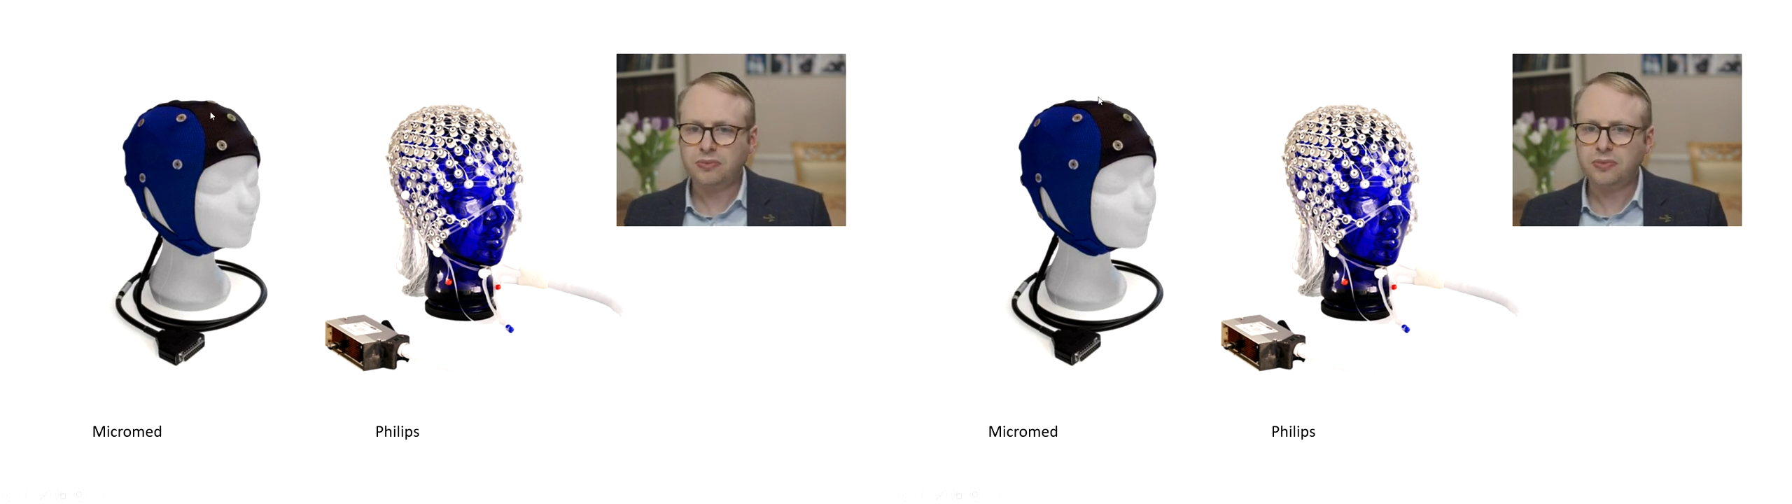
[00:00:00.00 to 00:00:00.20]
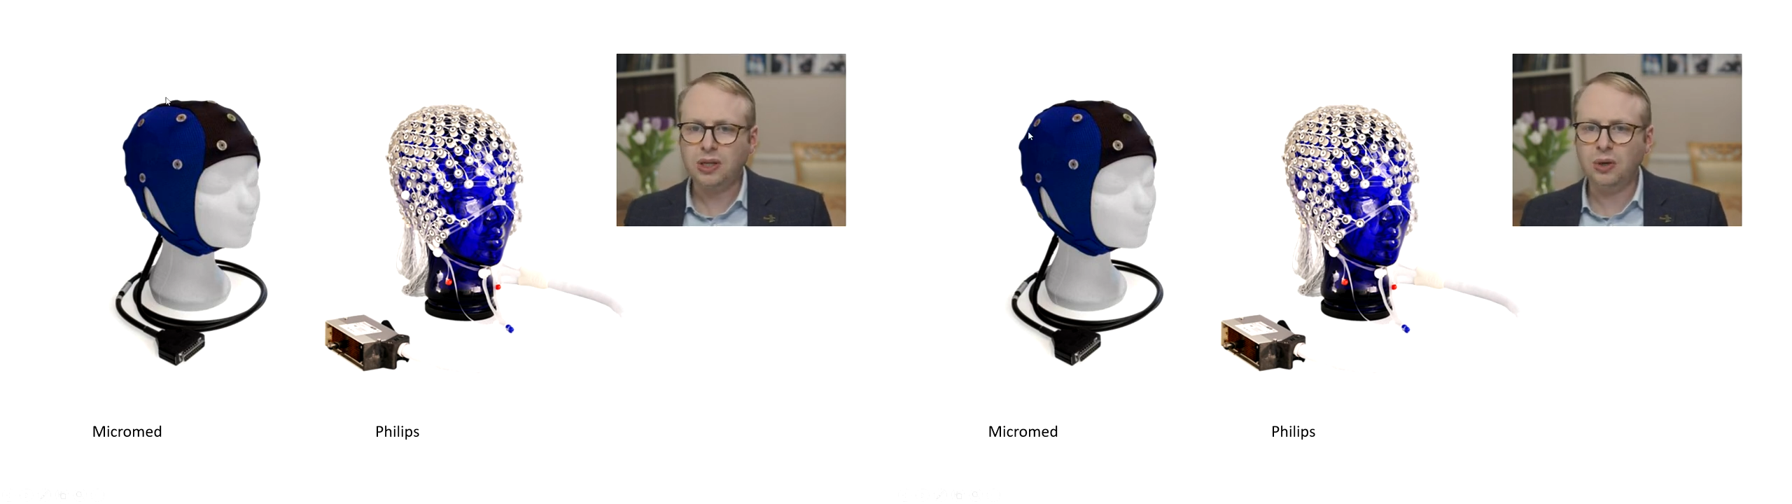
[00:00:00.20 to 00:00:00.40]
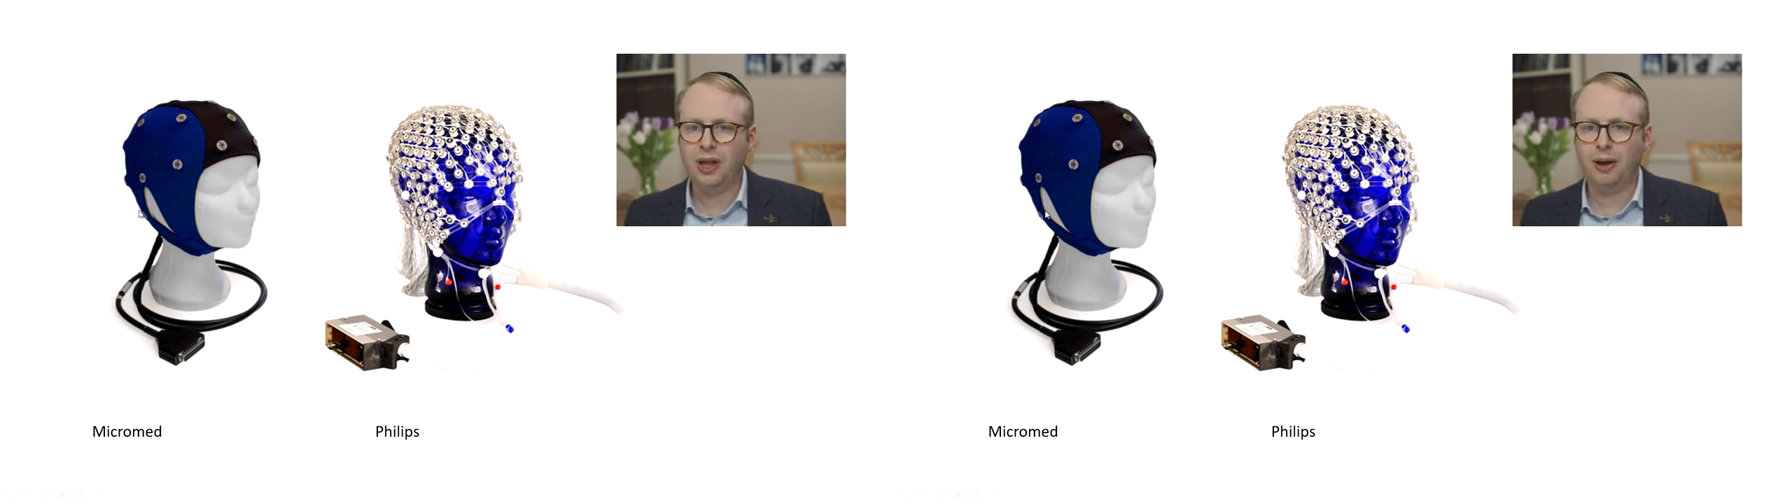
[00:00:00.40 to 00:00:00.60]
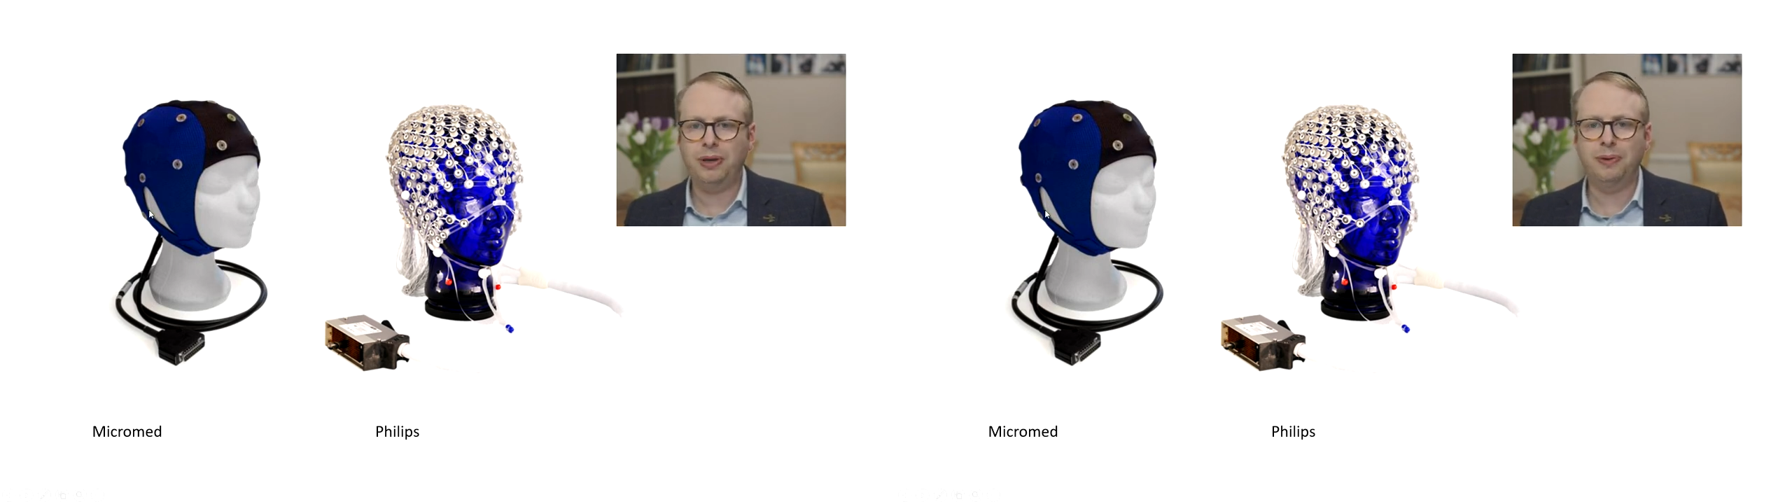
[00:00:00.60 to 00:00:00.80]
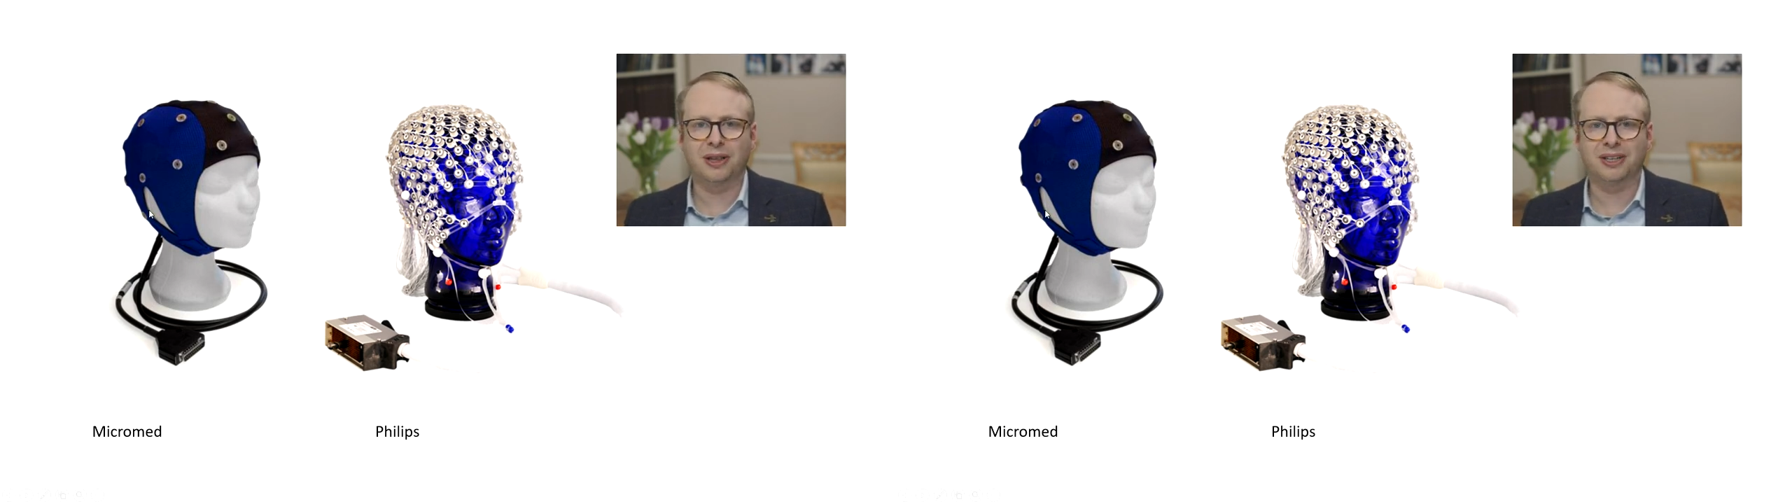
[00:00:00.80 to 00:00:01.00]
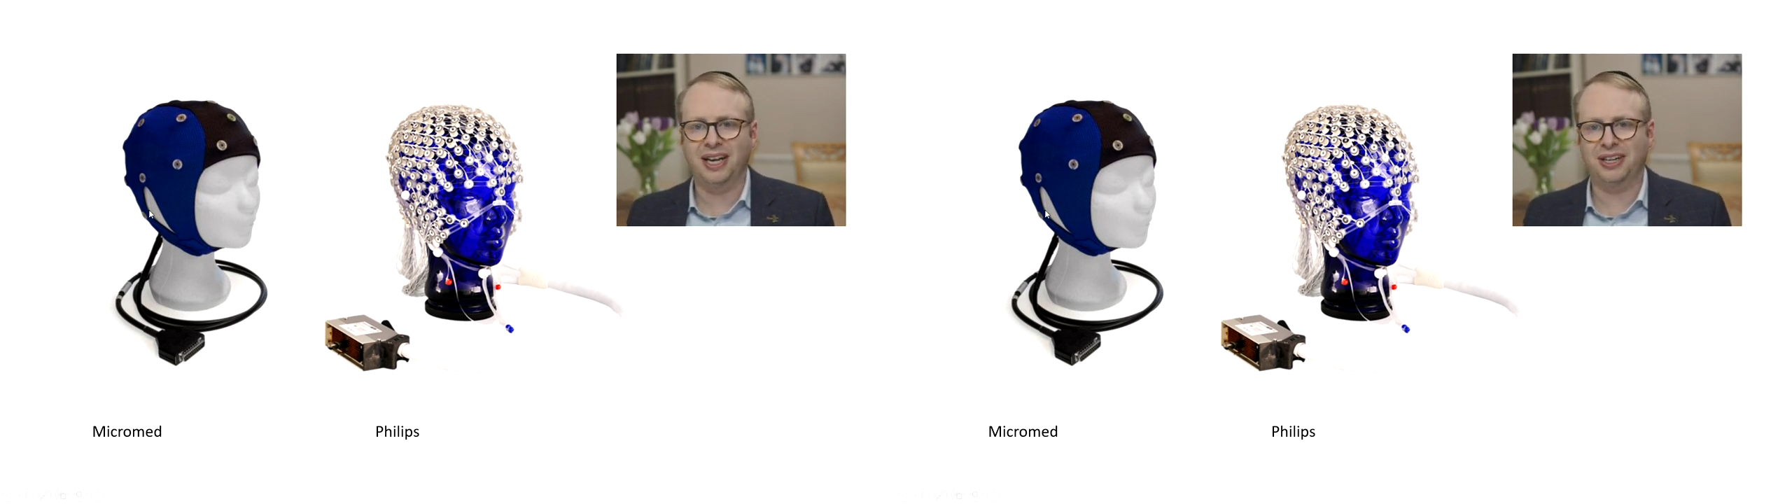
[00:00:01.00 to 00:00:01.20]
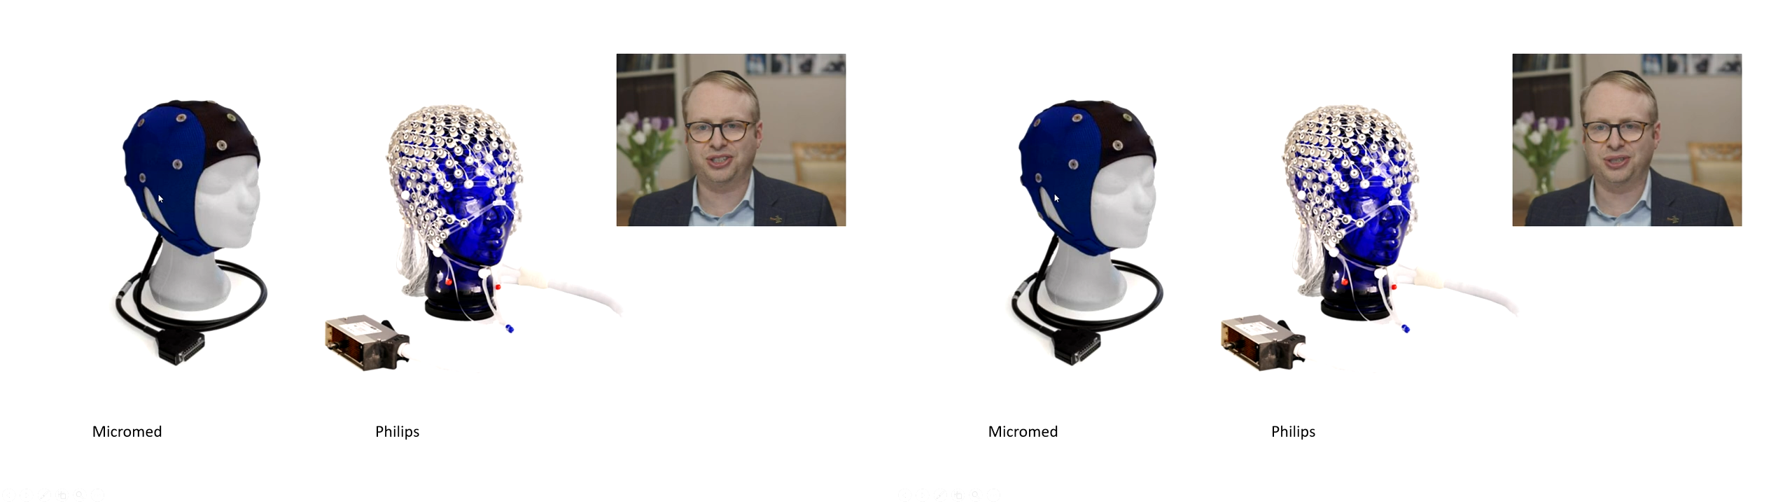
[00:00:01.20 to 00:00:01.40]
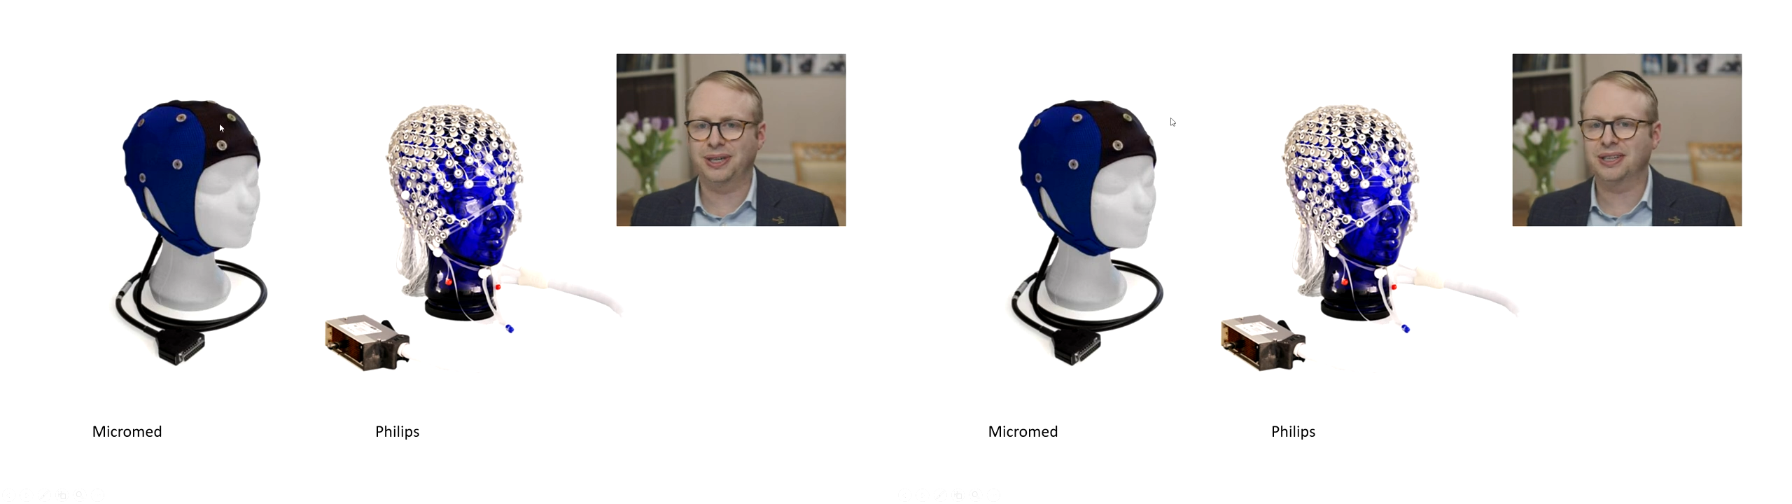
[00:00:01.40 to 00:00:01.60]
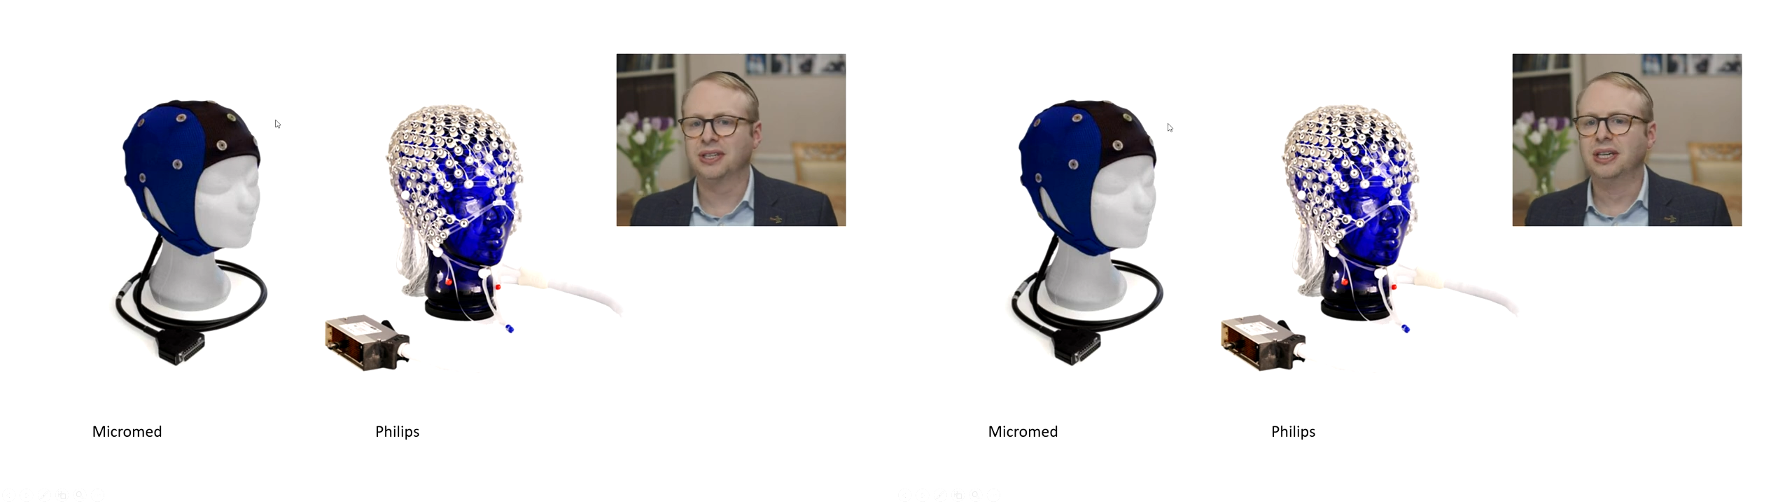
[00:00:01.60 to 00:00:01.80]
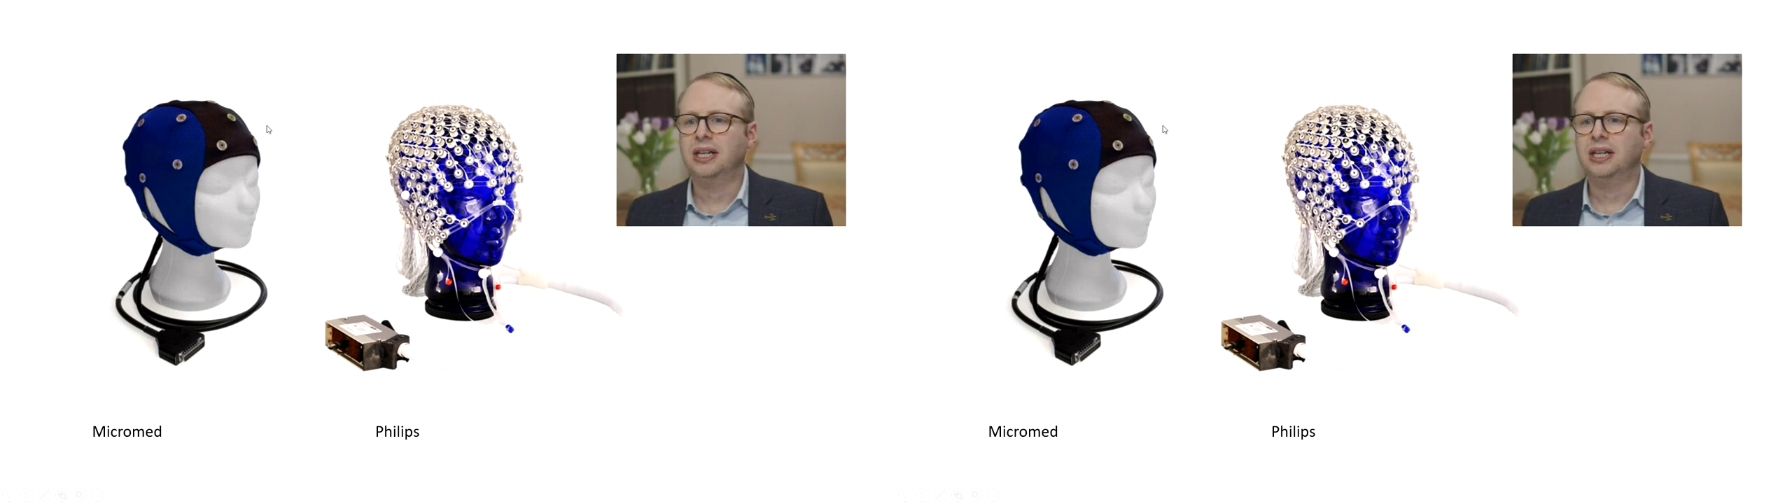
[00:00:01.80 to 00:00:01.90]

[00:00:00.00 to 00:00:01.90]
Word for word: without people attached to it.